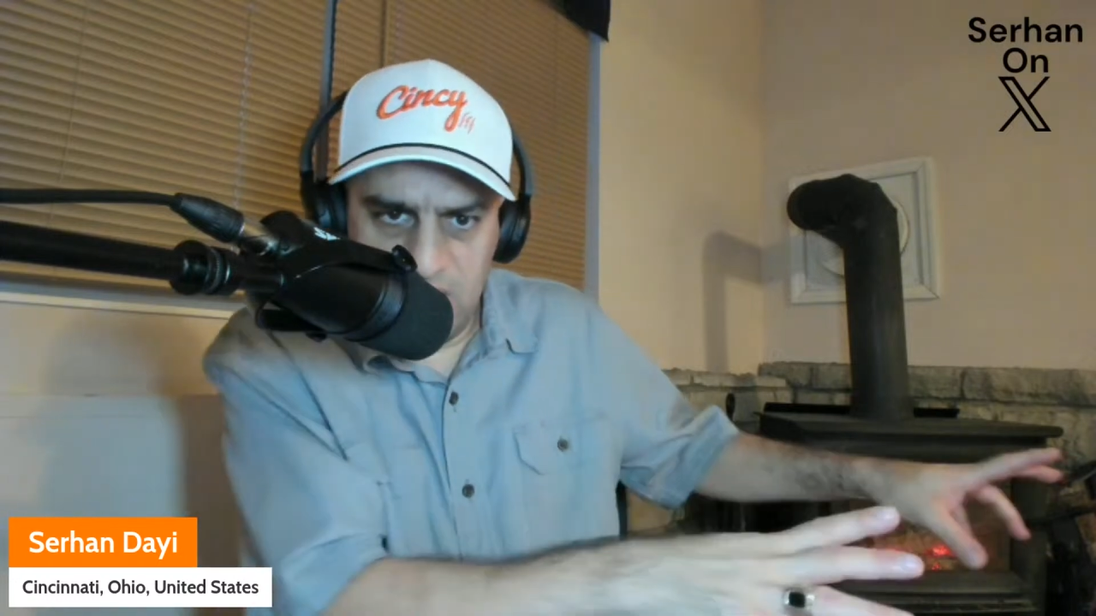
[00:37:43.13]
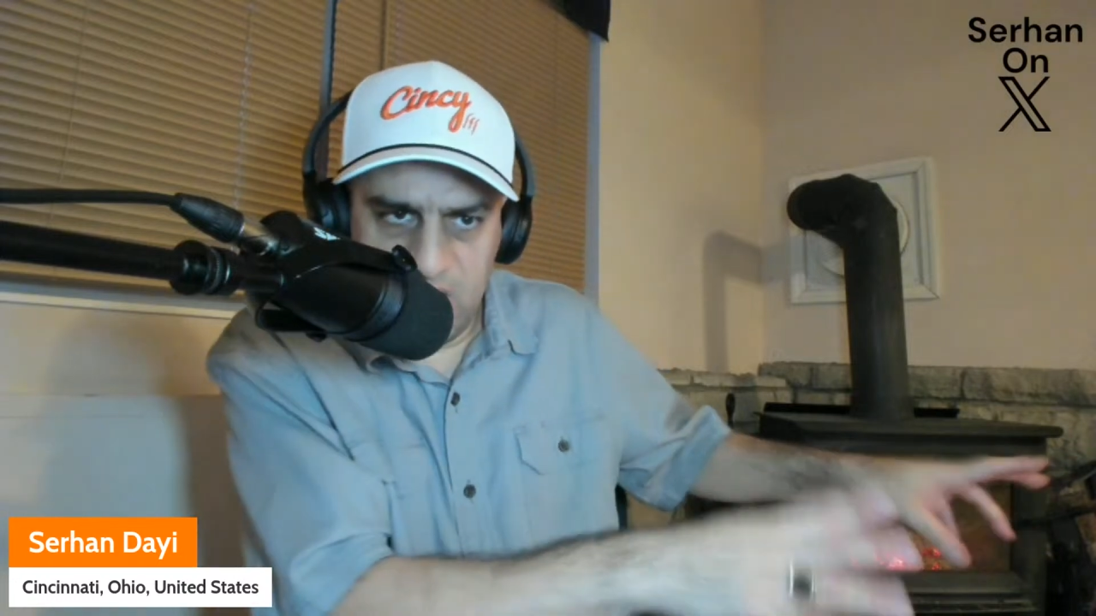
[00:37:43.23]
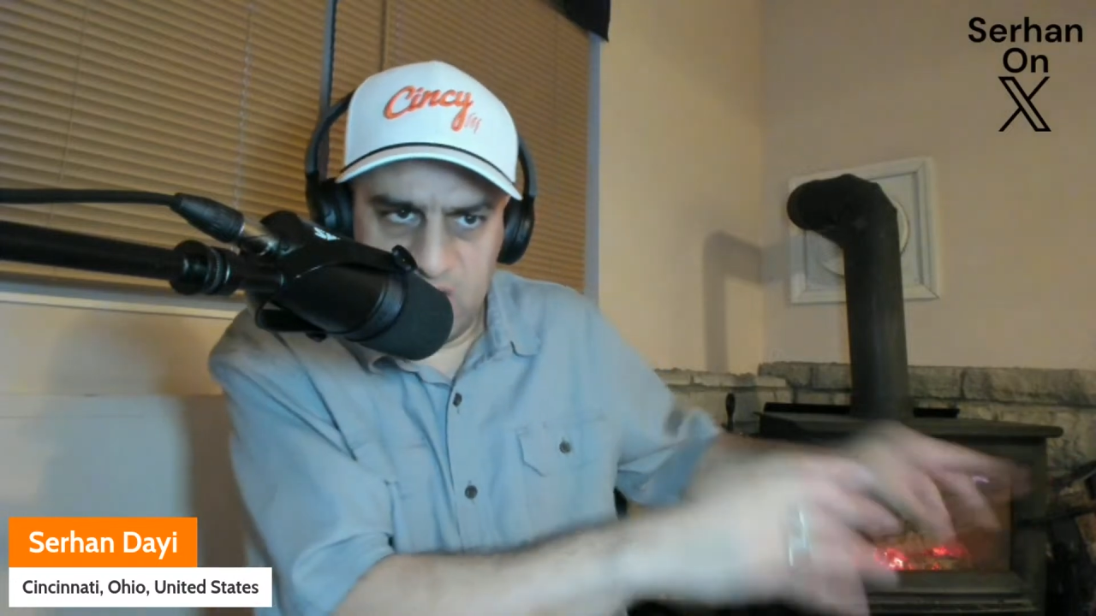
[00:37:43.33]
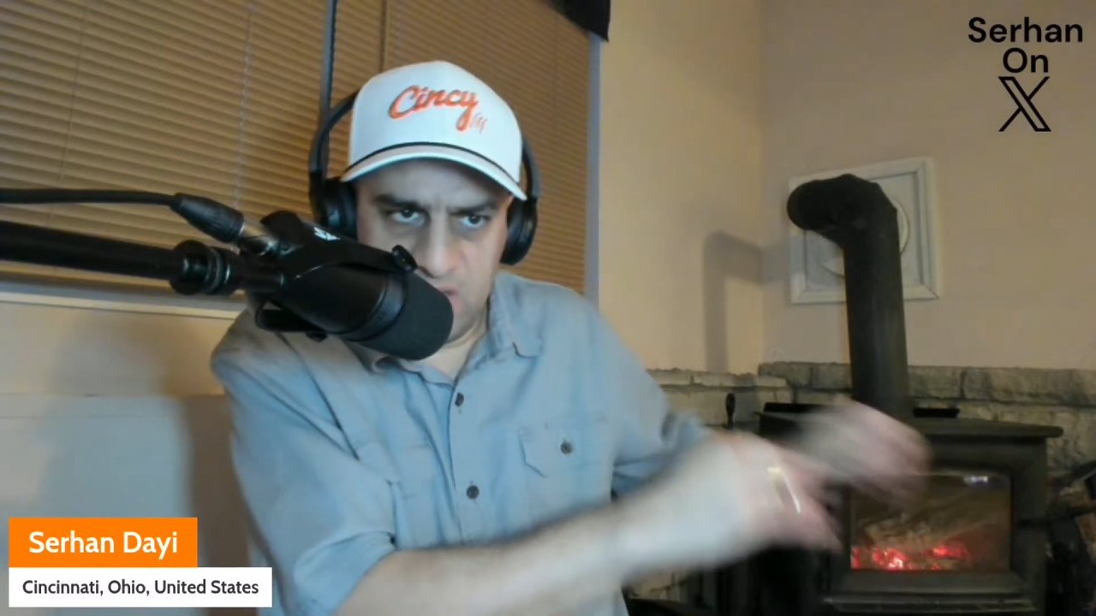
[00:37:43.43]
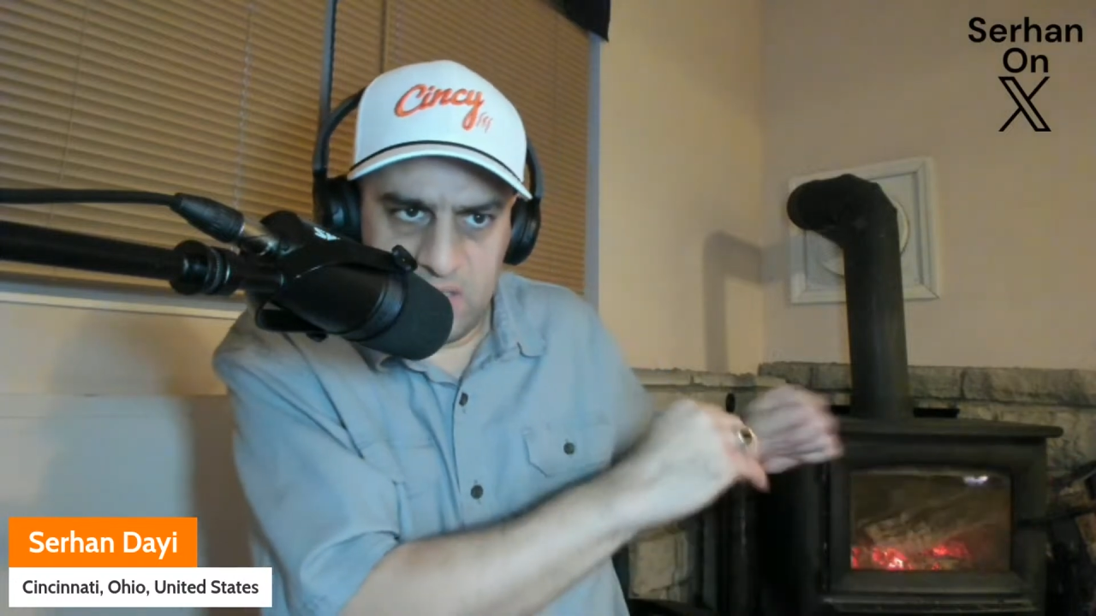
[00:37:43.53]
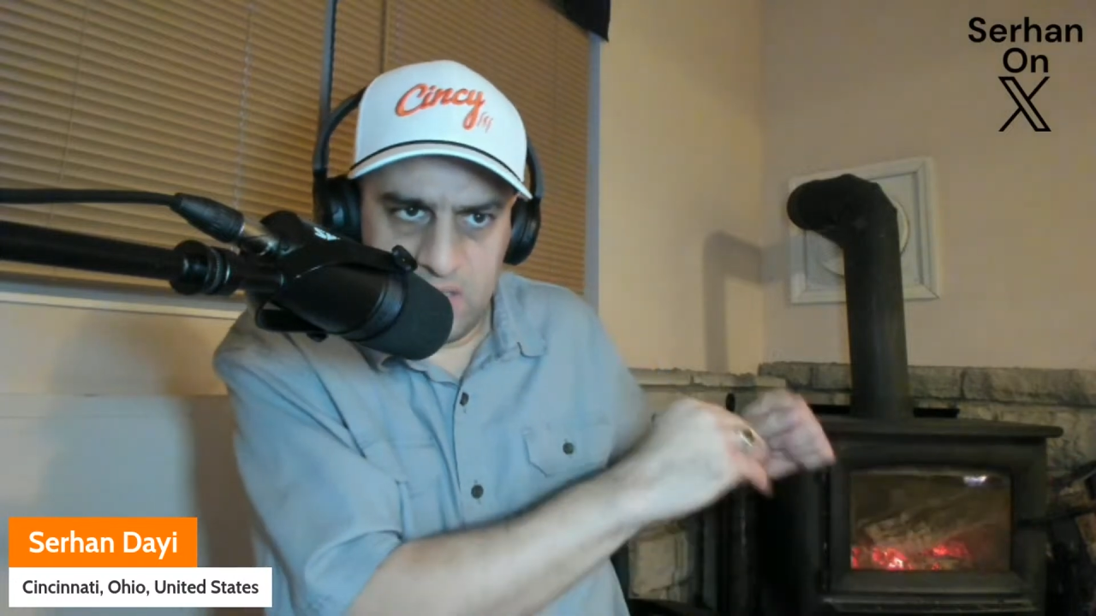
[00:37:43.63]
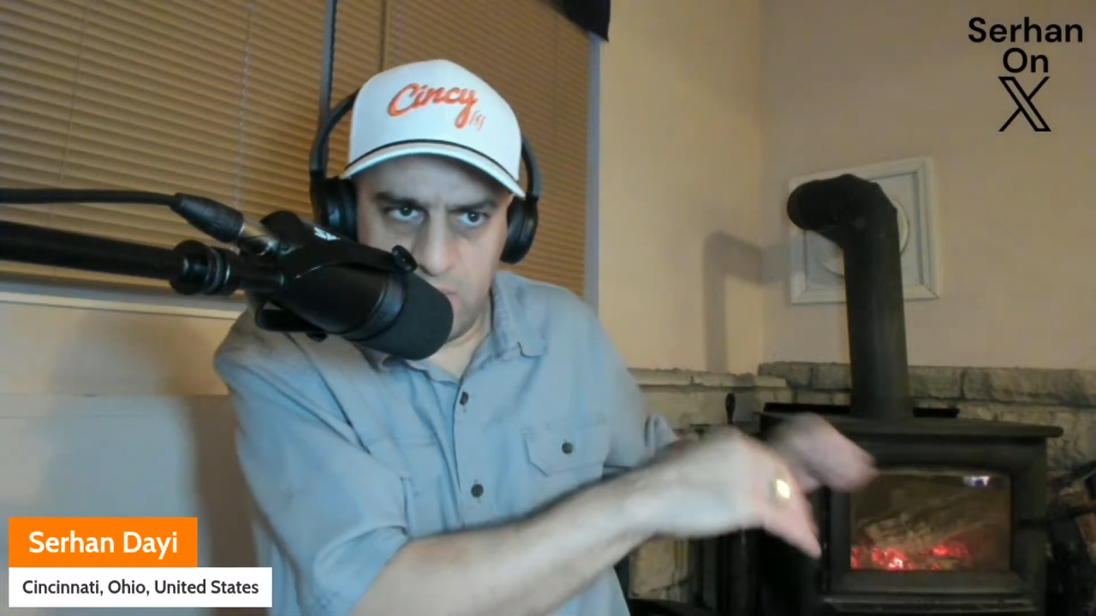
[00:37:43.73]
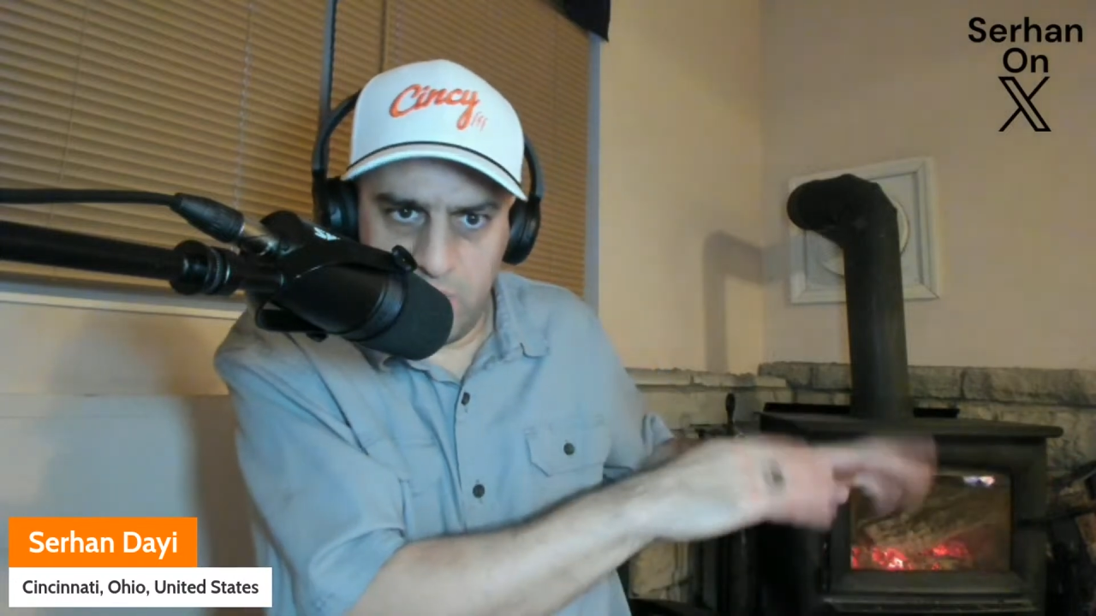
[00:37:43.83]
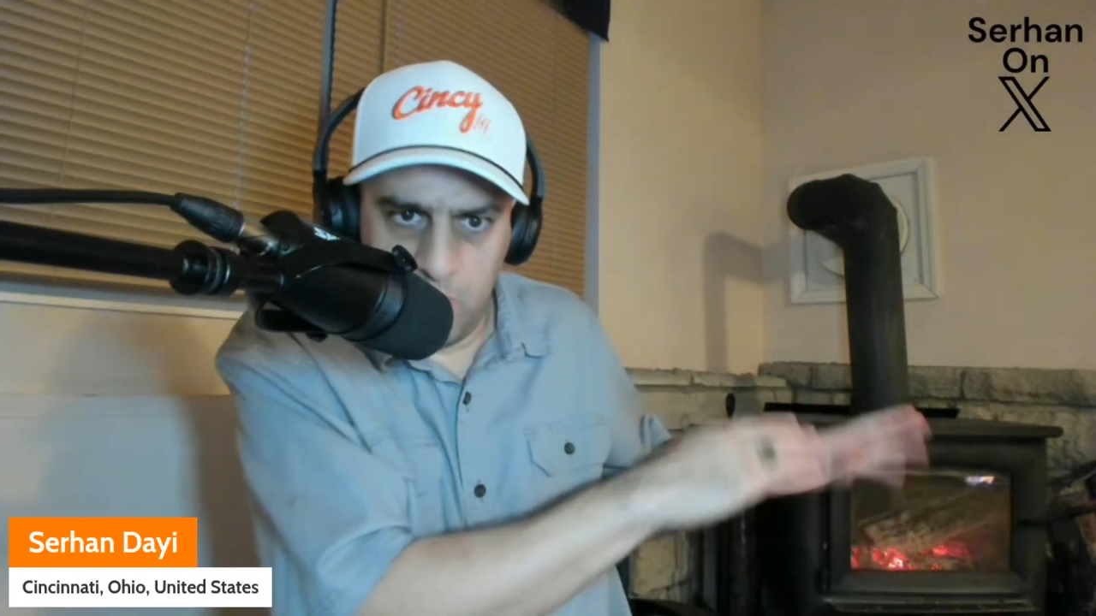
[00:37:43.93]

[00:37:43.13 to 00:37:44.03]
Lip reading: the legends